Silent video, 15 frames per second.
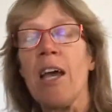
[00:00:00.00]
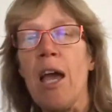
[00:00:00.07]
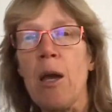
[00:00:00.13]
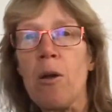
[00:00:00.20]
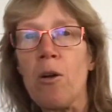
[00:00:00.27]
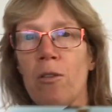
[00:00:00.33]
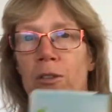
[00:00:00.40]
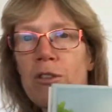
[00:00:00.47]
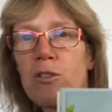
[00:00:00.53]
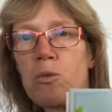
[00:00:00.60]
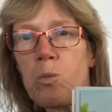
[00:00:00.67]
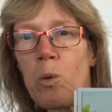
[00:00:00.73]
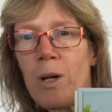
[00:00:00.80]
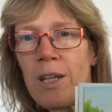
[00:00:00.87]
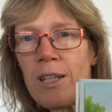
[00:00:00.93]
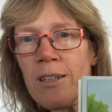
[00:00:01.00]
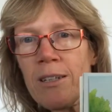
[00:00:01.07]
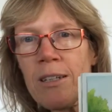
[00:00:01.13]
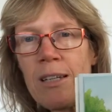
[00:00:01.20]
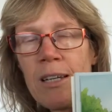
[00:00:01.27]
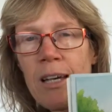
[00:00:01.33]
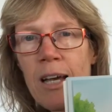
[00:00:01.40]
And on the swing,
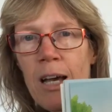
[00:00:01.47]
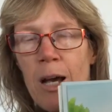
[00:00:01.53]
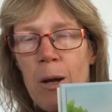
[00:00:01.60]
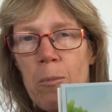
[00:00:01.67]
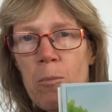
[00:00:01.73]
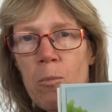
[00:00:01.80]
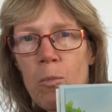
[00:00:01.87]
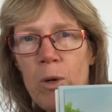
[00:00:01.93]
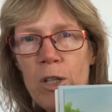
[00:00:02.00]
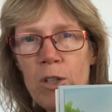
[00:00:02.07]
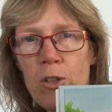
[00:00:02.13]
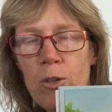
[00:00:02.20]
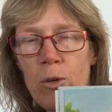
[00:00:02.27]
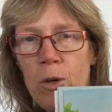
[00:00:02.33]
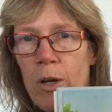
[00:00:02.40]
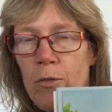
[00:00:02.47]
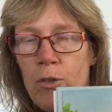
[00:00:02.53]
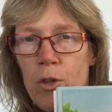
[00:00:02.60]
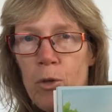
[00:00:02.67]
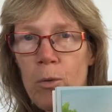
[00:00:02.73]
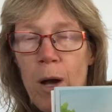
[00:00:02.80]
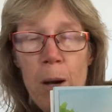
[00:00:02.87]

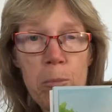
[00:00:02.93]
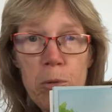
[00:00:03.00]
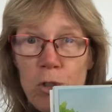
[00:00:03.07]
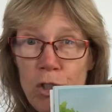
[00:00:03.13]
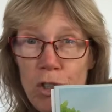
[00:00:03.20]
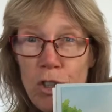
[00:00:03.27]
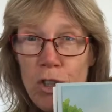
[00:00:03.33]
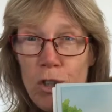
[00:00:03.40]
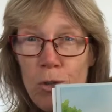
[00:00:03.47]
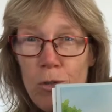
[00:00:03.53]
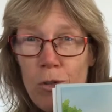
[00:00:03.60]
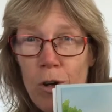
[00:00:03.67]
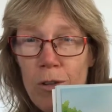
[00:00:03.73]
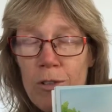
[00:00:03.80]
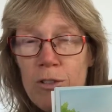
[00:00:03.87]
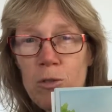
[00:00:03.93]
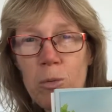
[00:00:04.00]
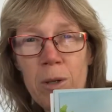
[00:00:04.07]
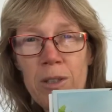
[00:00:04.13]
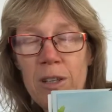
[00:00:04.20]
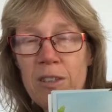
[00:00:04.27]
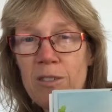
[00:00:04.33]
if you are pushing children on the
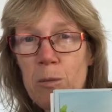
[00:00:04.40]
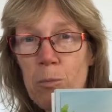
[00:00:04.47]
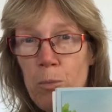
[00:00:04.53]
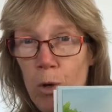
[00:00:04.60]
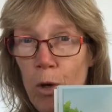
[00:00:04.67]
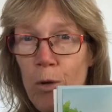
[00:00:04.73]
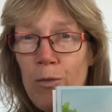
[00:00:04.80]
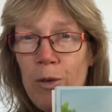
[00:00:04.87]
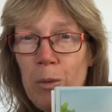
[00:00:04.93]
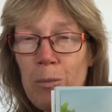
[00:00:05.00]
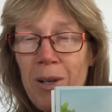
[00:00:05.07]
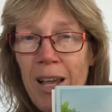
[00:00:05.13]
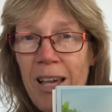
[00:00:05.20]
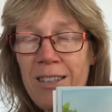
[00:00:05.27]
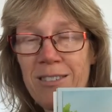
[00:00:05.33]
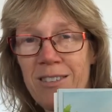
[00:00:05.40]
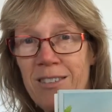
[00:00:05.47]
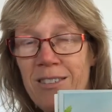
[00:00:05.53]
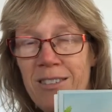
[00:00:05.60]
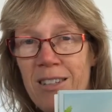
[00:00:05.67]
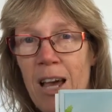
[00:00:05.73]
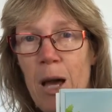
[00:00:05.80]
swing, that's the perfect place
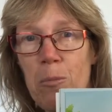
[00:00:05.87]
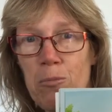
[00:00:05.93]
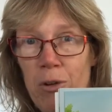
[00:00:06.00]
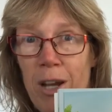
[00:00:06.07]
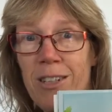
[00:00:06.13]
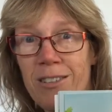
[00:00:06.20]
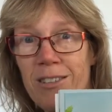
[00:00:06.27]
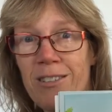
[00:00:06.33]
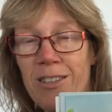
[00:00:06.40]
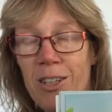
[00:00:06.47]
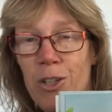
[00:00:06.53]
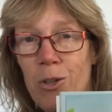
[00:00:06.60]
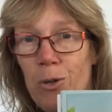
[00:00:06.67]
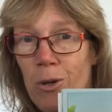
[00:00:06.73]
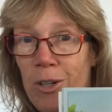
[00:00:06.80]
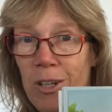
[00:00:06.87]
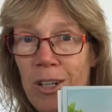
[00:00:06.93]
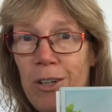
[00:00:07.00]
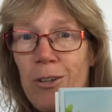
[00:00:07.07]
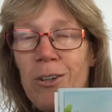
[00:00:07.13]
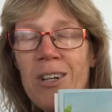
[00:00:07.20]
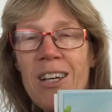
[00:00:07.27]
to start practicing your
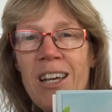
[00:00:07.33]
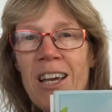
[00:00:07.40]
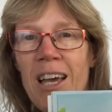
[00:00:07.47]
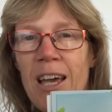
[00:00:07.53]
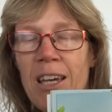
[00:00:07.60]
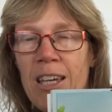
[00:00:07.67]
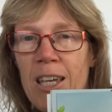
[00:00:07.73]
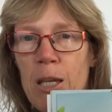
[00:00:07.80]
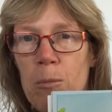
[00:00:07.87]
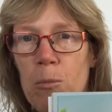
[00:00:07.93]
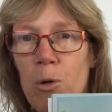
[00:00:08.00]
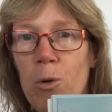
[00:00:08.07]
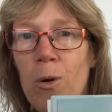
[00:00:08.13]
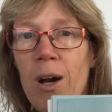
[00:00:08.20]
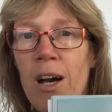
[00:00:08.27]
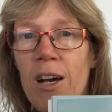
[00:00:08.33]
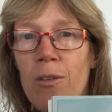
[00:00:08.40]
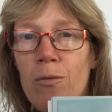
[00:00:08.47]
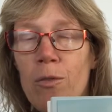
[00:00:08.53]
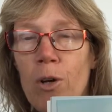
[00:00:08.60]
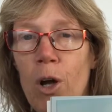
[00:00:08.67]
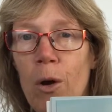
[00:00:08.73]
reo. Kimua
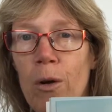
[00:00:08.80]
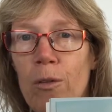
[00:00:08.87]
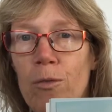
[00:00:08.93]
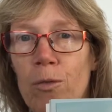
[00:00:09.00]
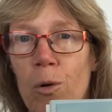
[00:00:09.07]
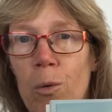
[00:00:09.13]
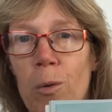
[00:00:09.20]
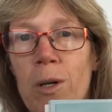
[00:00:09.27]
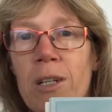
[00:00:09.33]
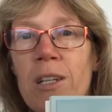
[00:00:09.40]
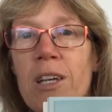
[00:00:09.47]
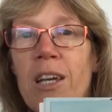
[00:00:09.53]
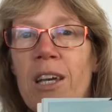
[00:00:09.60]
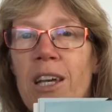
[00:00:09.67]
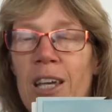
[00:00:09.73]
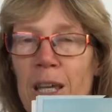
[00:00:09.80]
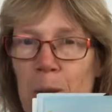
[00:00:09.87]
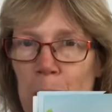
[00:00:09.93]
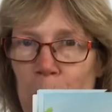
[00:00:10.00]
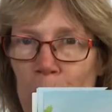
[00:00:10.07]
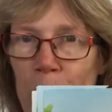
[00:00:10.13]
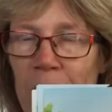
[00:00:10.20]
for going forward,
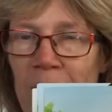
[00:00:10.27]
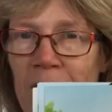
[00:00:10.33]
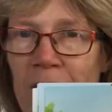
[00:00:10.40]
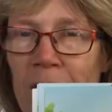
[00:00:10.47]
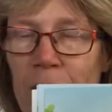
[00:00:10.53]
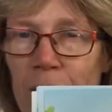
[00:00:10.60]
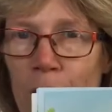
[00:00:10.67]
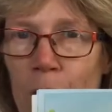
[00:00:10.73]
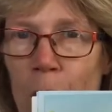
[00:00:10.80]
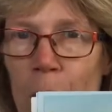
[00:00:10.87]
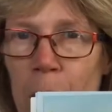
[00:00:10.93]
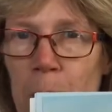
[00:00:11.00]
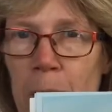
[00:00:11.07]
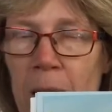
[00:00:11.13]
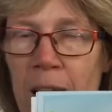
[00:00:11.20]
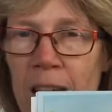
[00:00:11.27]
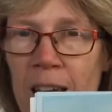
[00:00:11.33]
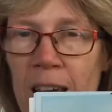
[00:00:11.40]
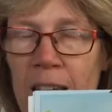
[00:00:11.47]
kimuri for going back.